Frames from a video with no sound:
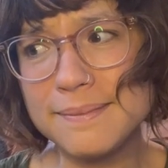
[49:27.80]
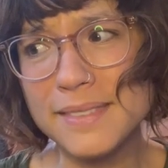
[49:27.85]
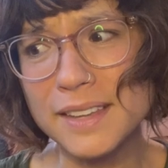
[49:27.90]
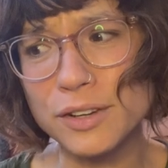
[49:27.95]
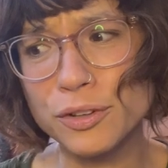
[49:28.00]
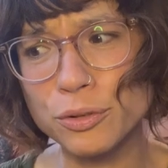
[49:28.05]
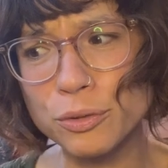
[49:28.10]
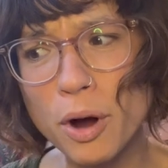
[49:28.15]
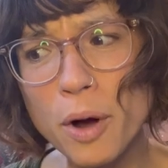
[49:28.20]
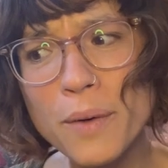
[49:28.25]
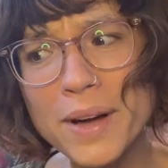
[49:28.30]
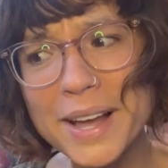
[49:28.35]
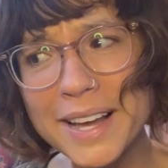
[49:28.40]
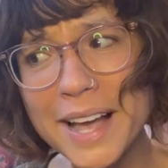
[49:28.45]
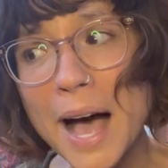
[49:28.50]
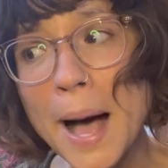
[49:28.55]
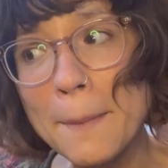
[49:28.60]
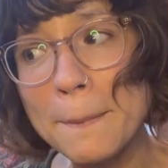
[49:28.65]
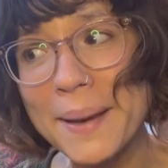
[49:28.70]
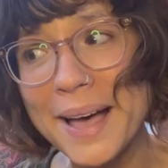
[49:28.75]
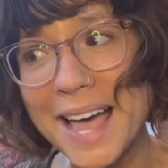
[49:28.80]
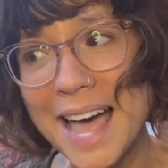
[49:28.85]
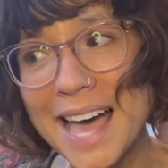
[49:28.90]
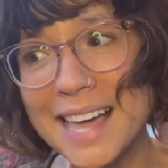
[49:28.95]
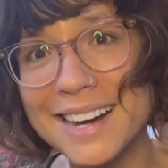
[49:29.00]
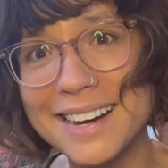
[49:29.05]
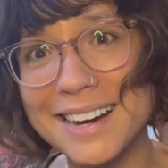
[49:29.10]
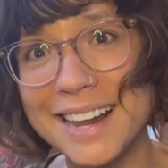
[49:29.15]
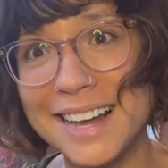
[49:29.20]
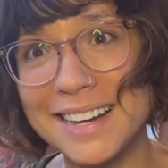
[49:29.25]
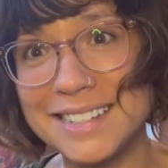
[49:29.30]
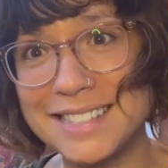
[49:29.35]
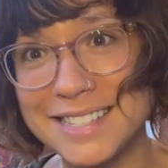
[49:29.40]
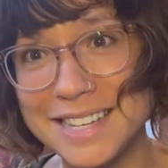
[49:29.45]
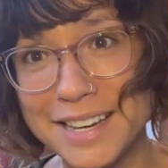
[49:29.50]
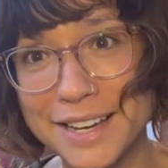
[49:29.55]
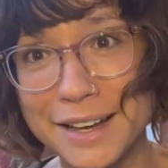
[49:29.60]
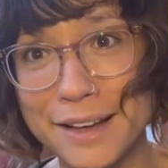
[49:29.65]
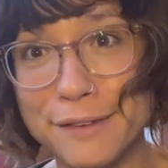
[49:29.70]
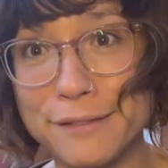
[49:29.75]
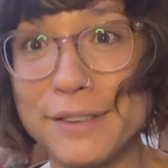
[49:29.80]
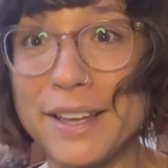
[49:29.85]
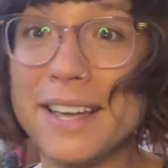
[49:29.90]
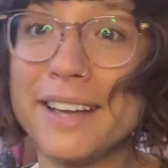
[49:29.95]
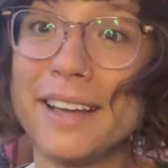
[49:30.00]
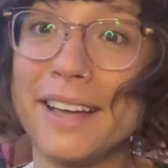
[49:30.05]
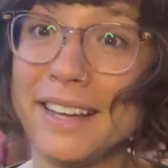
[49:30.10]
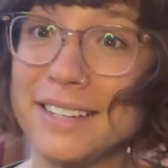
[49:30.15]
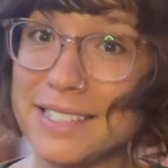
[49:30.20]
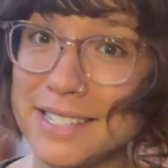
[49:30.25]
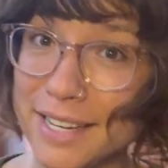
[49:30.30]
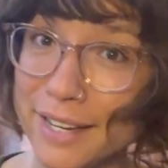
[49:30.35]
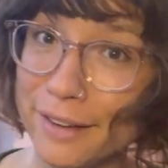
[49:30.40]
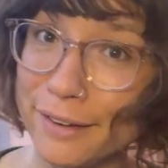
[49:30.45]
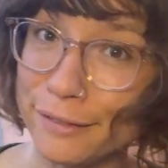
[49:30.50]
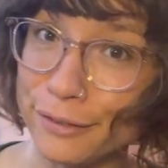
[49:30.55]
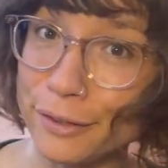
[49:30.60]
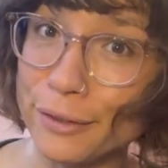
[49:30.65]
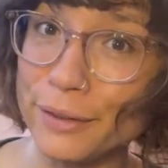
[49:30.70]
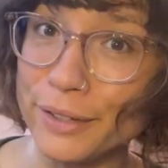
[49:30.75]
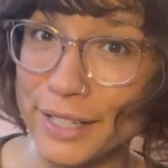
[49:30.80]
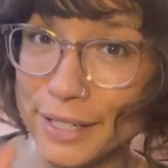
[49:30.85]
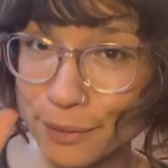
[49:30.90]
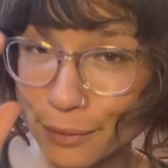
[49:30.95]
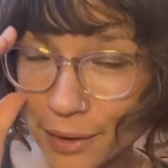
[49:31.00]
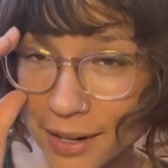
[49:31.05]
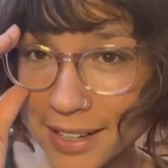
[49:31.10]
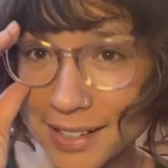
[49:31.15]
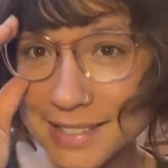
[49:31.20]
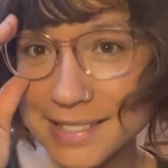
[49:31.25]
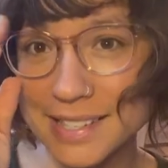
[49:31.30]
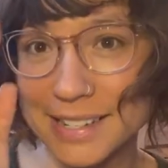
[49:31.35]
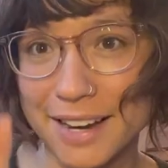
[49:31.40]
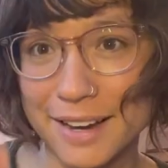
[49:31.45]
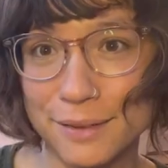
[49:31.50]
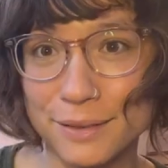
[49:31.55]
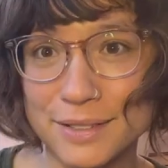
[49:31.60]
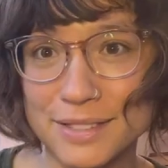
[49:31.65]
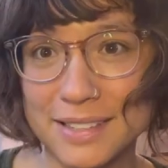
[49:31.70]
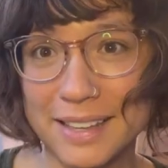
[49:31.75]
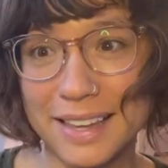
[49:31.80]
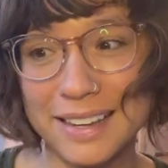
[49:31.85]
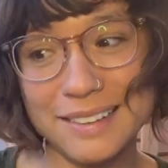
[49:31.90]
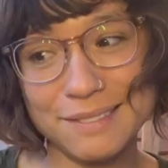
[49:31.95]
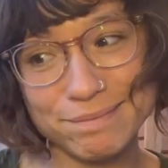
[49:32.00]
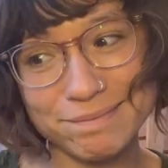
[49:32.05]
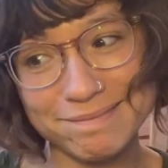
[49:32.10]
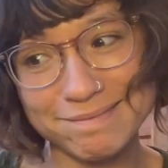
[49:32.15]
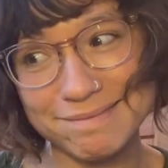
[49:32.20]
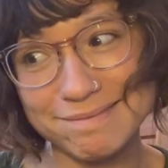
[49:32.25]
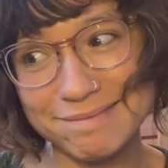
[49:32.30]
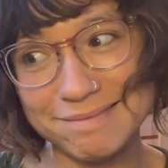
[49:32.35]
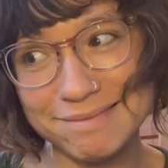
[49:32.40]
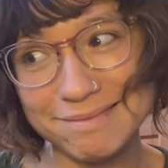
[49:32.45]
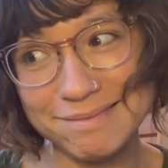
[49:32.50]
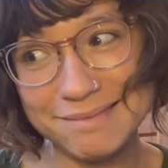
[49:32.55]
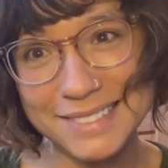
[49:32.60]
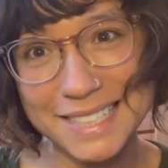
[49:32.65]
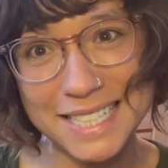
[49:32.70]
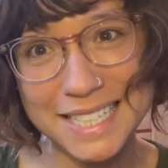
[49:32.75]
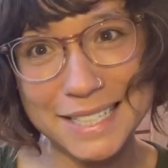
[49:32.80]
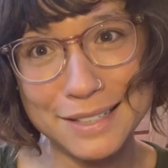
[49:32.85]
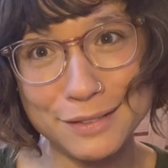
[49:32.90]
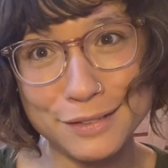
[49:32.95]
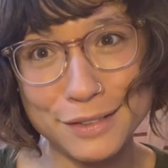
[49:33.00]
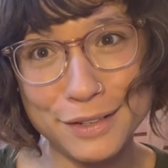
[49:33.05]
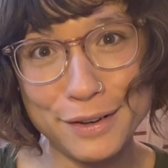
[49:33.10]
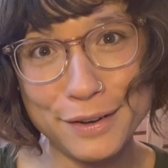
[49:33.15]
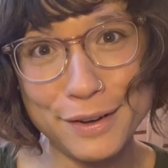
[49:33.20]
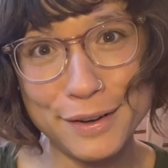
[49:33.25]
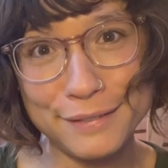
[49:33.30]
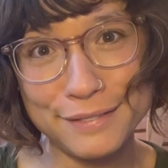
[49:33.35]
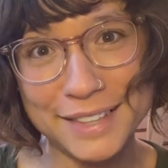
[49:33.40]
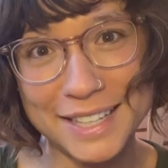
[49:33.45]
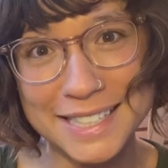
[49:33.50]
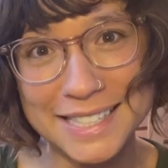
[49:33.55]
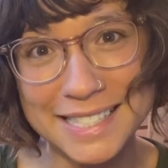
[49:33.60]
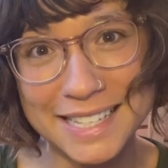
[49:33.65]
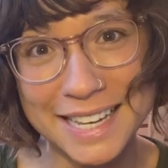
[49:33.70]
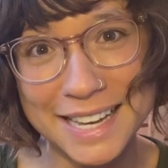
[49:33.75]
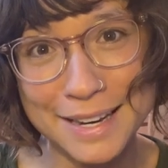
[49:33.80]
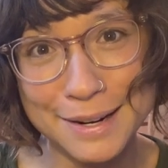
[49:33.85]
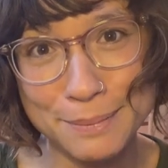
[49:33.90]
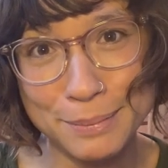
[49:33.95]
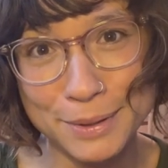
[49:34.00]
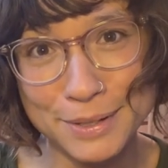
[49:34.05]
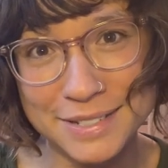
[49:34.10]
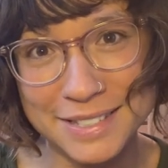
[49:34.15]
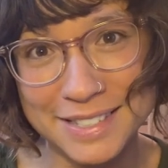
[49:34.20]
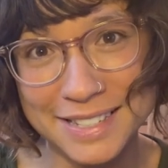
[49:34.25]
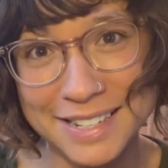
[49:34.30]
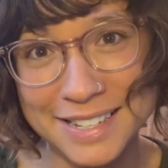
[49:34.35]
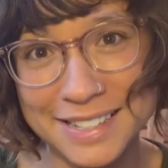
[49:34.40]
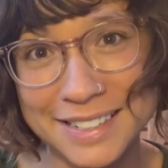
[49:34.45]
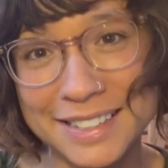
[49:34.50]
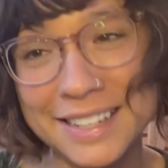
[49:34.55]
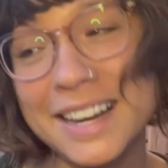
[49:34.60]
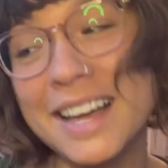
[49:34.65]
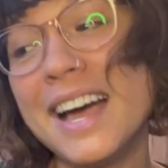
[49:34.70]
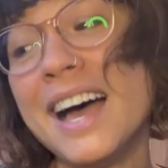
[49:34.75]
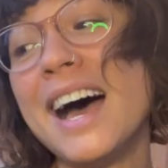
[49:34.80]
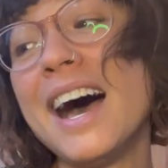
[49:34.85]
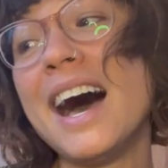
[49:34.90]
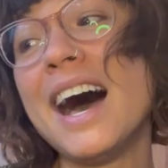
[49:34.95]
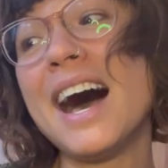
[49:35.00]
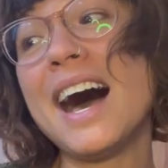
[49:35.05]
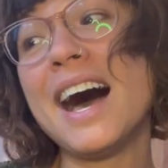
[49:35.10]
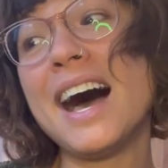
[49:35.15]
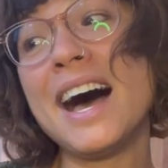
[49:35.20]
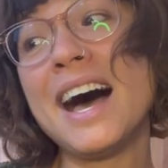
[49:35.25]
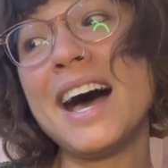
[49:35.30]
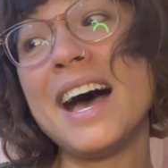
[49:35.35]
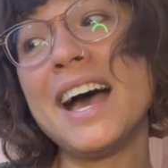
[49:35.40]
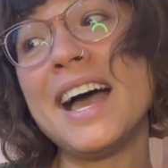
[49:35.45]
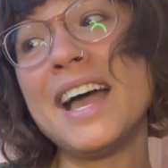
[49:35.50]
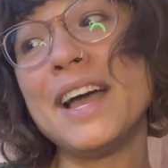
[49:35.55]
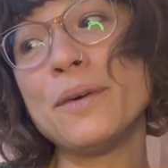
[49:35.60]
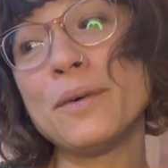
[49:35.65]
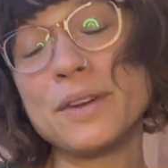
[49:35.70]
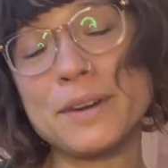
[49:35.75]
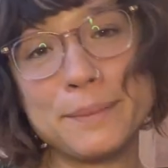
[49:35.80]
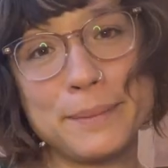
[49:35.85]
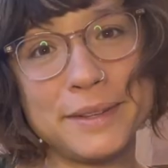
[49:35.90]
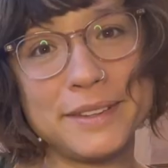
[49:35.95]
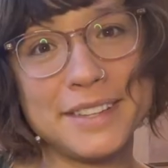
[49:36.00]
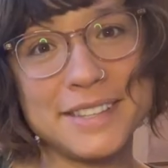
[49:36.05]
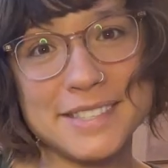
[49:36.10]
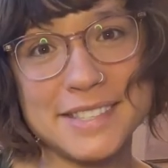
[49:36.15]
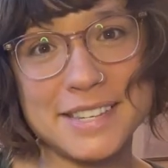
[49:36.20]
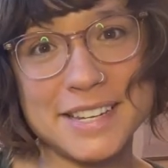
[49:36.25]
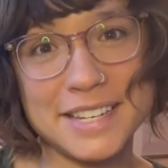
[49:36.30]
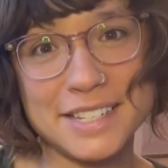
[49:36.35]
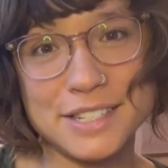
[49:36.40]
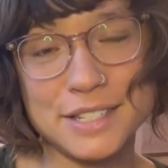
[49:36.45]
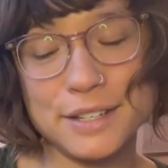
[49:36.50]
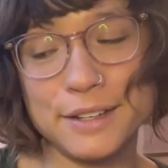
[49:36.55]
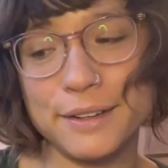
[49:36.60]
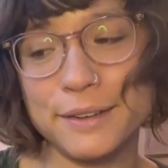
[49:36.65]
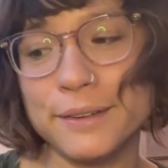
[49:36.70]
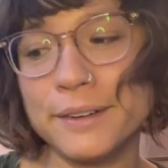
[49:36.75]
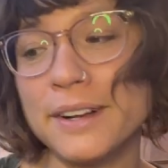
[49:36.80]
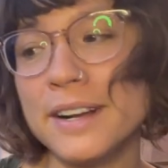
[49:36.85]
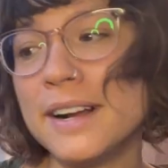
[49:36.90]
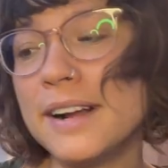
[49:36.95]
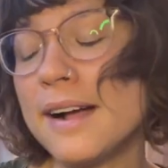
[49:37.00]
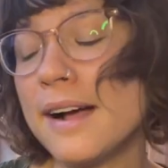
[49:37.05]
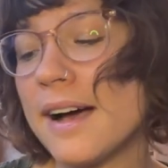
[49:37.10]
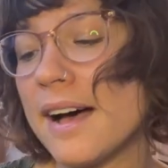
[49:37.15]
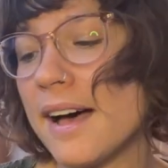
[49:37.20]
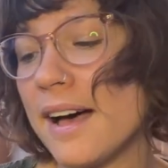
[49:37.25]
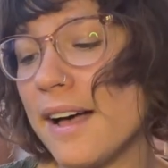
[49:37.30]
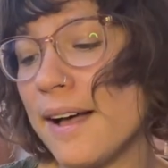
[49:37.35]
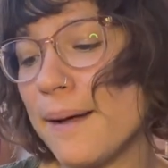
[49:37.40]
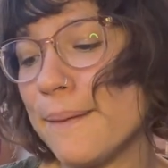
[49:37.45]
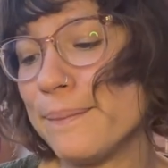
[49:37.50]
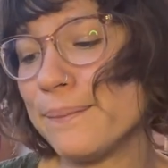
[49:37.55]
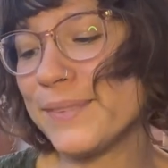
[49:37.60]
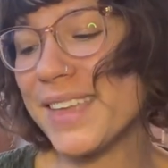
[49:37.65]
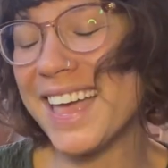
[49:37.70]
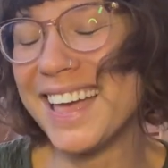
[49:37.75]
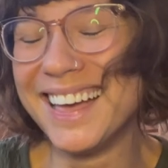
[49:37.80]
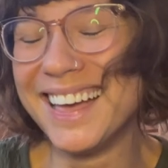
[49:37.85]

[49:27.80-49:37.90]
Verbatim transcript: growing up, I had an idea, a vague idea of who he was. And I was like, mm, I don't know if that's the kind of person I want to be listening to. Um,